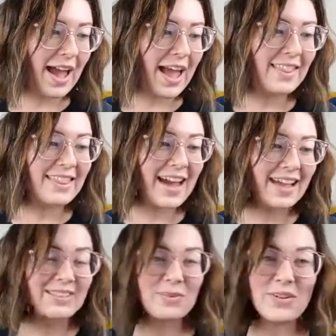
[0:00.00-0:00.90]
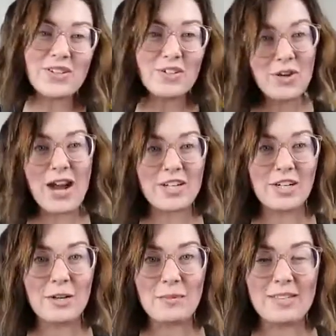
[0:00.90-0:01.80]
And that's where distraction
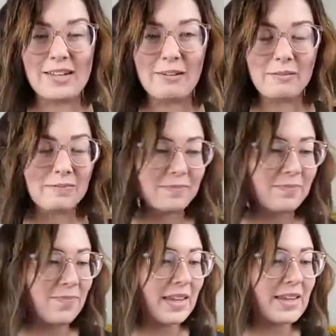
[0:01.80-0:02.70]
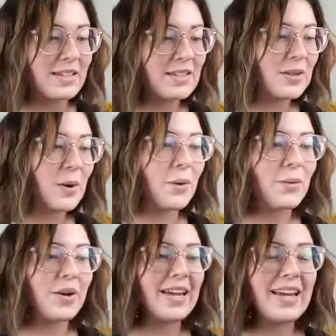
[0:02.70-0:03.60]
comes in.
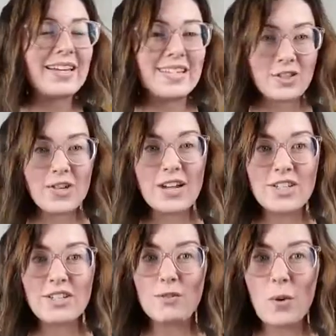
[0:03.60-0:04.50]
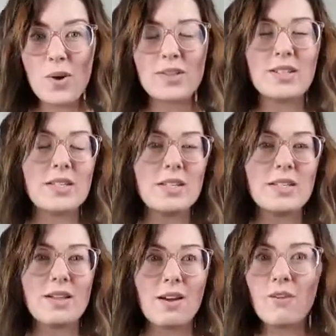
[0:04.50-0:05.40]
So distraction, of course,
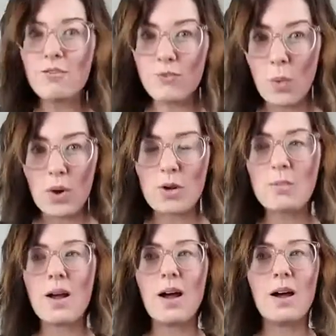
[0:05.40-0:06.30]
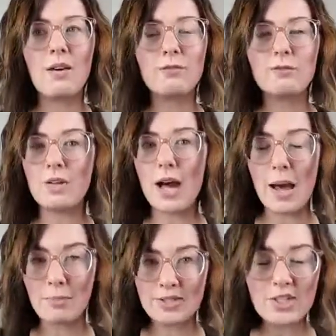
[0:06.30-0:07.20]
is a form of
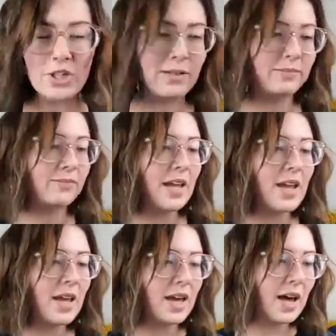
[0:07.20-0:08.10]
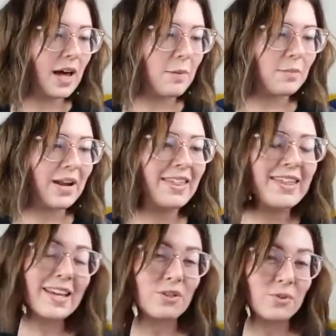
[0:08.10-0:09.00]
opposition. But I
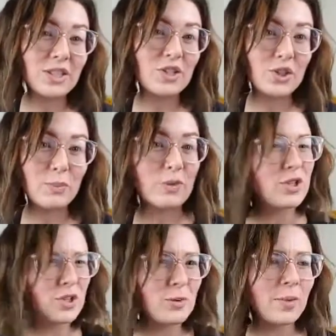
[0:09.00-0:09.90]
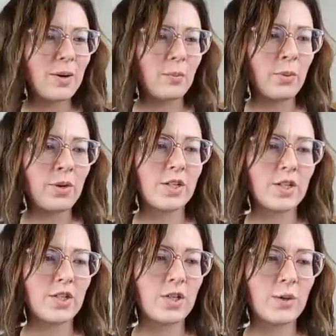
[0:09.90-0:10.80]
think it's really super, super
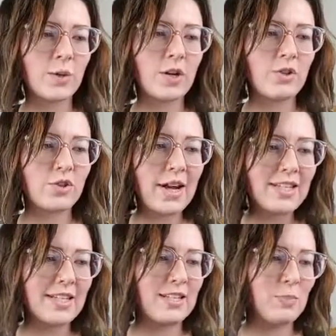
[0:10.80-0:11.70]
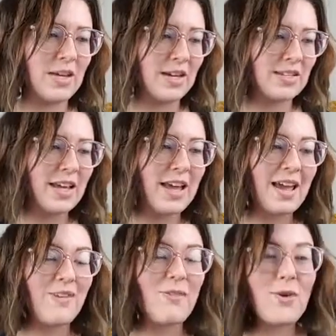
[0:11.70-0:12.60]
important to address this because
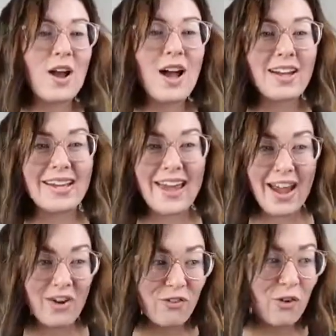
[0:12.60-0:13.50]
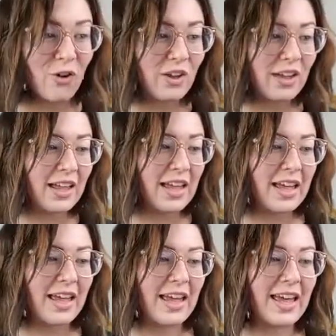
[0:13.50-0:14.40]
if we're not careful,
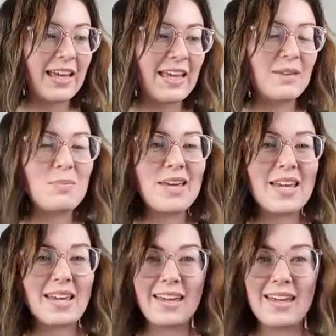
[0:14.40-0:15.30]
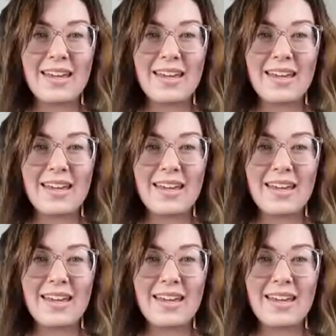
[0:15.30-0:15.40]
it can be